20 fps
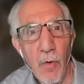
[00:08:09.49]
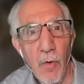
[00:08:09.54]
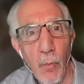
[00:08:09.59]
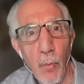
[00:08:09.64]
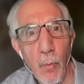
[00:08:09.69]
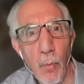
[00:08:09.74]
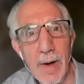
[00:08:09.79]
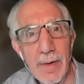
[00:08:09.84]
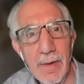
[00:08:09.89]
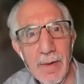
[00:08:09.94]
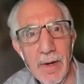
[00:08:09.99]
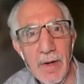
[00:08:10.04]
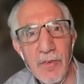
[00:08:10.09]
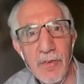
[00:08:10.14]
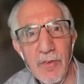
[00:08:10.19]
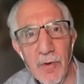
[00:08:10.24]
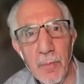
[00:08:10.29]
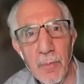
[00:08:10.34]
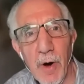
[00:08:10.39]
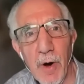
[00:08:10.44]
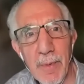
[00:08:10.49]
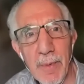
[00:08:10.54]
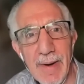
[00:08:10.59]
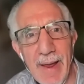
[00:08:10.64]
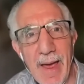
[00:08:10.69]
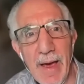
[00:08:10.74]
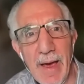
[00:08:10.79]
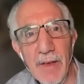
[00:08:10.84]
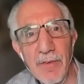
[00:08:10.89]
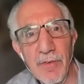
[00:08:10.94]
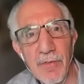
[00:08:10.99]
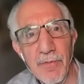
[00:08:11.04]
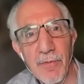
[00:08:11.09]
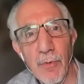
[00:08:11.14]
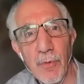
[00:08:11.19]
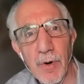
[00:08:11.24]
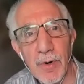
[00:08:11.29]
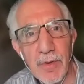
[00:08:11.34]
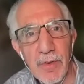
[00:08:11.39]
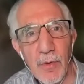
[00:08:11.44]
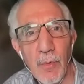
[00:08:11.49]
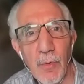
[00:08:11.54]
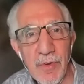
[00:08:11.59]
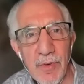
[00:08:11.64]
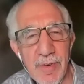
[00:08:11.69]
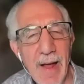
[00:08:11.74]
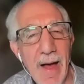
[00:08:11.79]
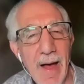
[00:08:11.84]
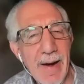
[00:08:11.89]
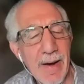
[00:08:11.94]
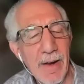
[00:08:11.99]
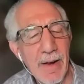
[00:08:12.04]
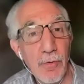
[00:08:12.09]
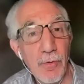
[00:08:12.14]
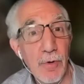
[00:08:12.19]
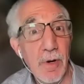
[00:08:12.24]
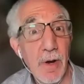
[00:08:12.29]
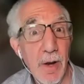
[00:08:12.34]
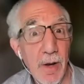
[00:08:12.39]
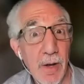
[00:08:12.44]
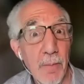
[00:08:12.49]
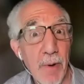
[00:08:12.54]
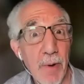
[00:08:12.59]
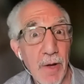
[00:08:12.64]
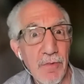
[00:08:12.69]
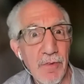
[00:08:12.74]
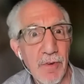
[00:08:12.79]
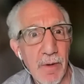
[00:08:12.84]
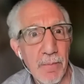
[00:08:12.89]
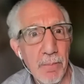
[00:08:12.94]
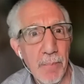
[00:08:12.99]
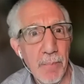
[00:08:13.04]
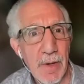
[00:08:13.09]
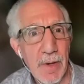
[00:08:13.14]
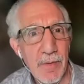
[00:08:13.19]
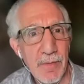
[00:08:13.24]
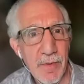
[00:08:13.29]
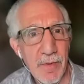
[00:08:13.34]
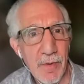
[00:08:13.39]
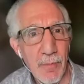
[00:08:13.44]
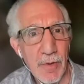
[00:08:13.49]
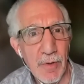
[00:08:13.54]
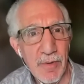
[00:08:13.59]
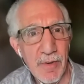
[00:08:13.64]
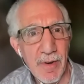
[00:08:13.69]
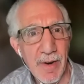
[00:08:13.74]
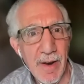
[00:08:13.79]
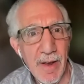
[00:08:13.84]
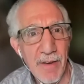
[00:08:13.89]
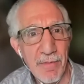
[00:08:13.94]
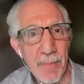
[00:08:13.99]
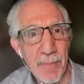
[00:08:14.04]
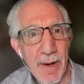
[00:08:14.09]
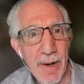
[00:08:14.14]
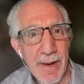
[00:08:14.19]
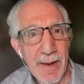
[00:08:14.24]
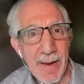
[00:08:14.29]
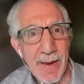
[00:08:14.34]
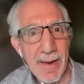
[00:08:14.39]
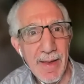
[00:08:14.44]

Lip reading: what each department asked for that was not included in the budget because there wasn't enough money.